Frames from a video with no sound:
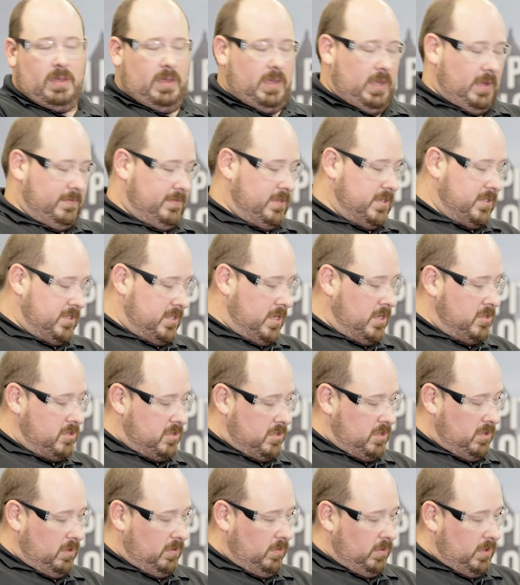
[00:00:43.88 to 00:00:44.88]
If this
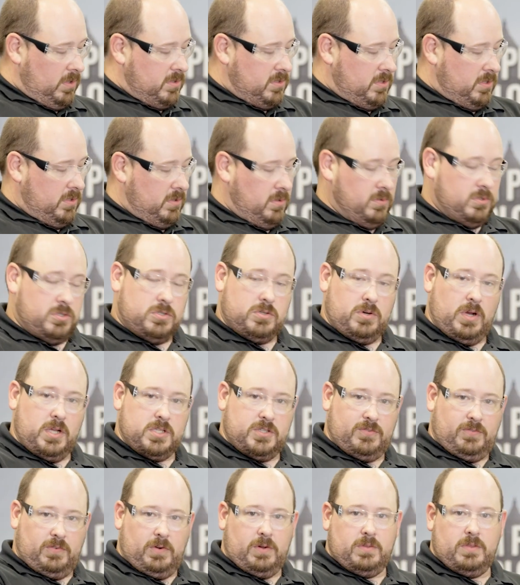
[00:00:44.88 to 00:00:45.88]
tensioner were to
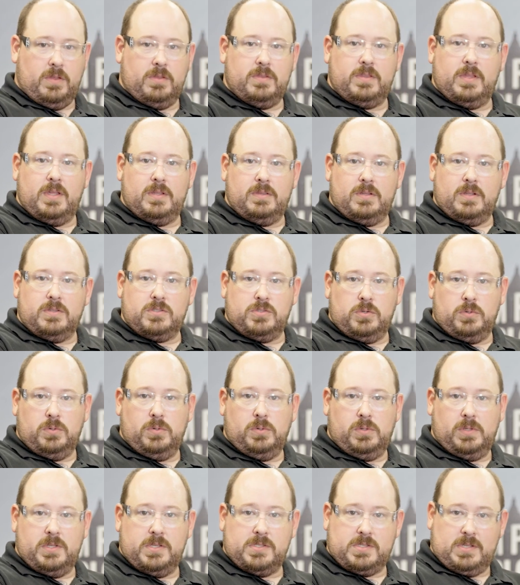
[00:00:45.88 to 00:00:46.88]
stretch further than the
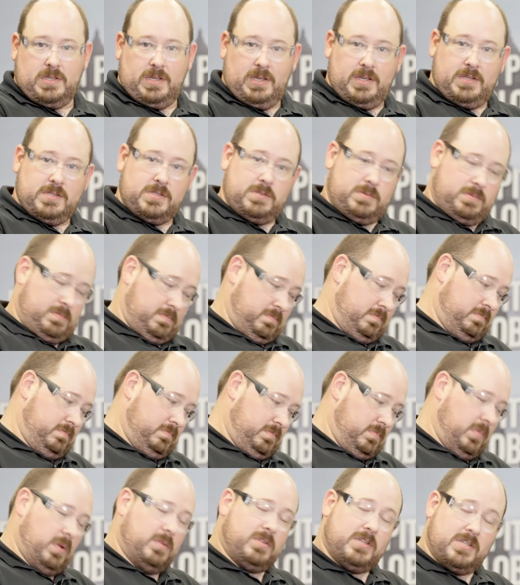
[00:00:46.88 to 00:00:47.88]
tool is, is
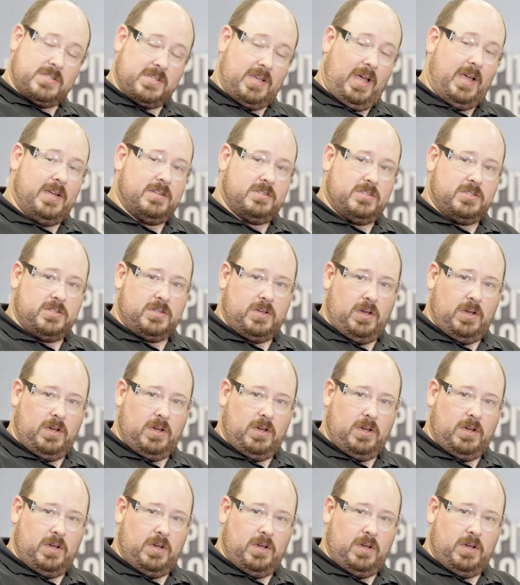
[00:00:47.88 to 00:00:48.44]
designed to